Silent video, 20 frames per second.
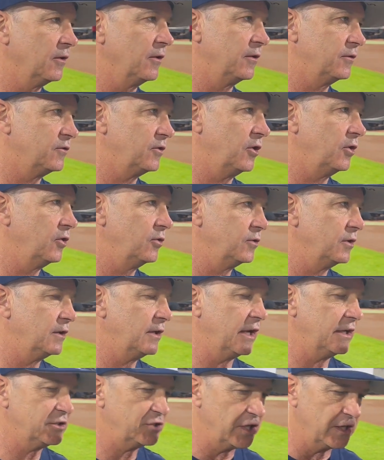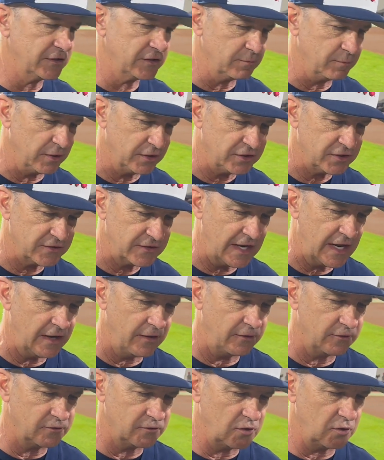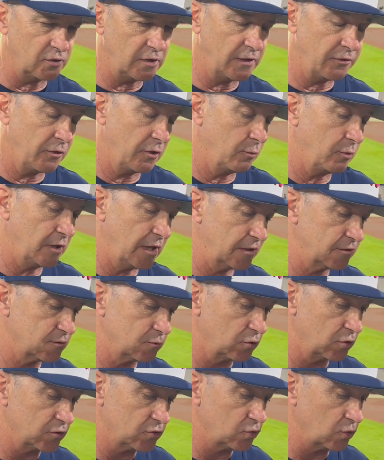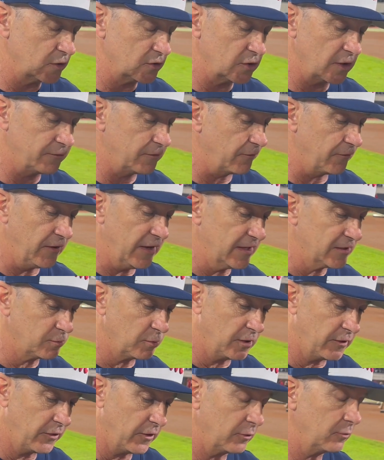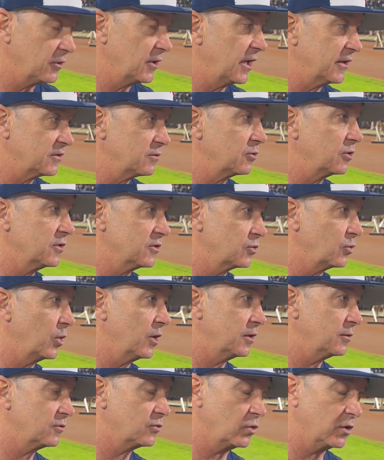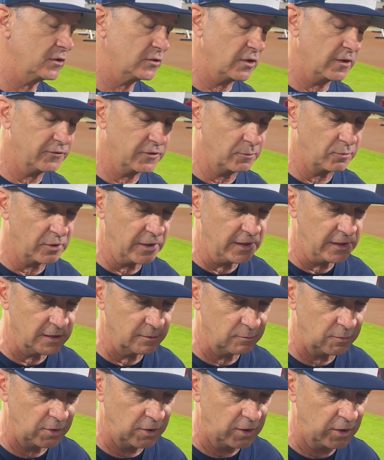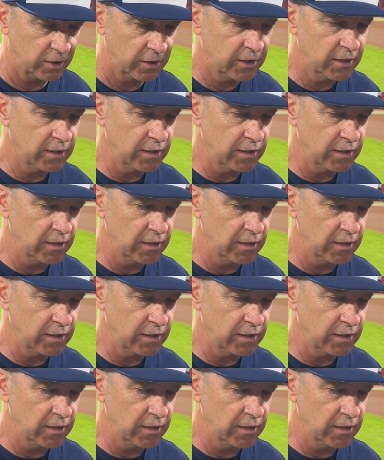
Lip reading: of the zone and not chasing pitches out of the zone. I thought we got some good swings off the fastball. I thought we got some good swings off the breaking ball.